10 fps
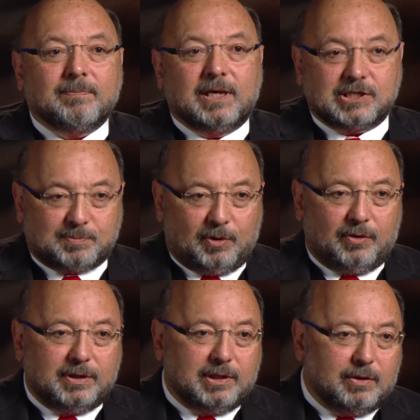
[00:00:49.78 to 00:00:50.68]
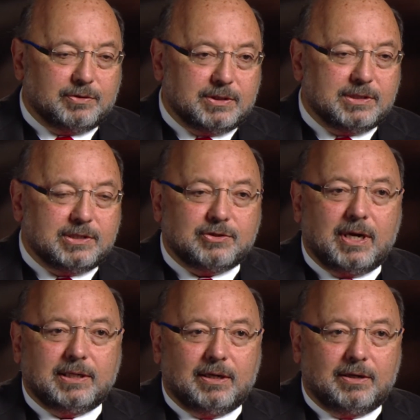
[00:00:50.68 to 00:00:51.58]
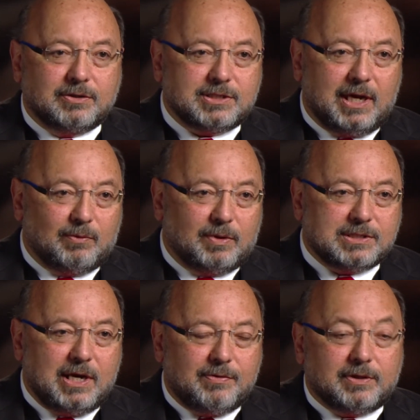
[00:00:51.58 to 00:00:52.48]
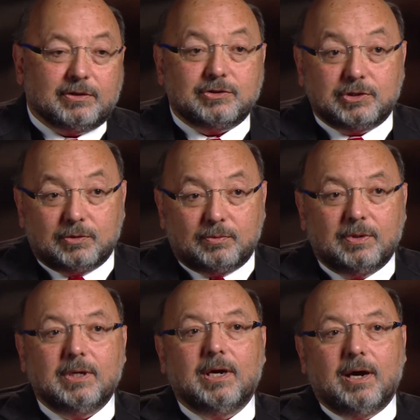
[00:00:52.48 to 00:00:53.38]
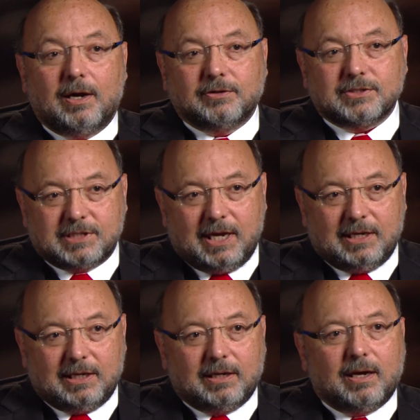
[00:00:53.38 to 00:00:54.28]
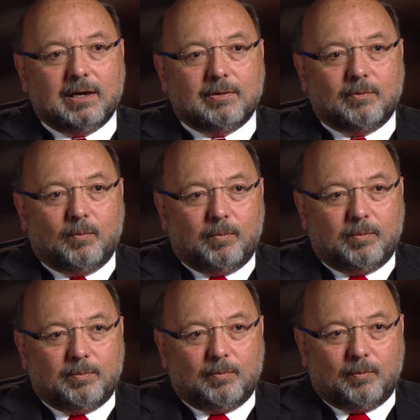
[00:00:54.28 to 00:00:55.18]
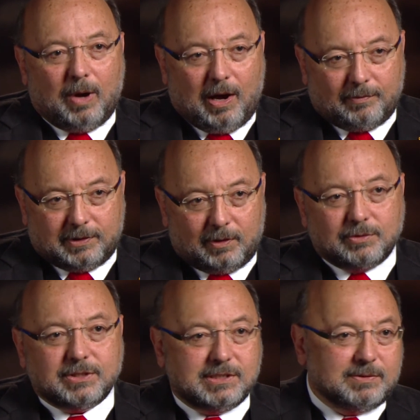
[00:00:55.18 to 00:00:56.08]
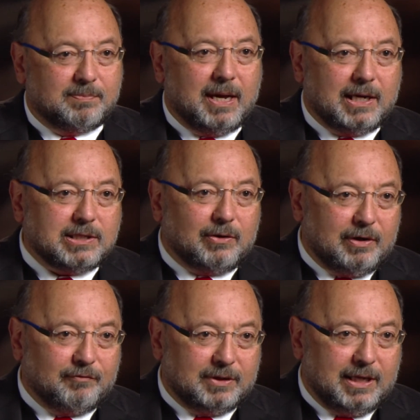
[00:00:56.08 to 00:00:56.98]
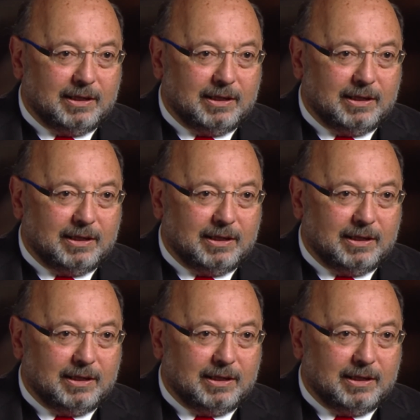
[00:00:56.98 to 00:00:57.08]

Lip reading: exploring the oceans and trying to understand what's out there to understanding how the oceans impact our everyday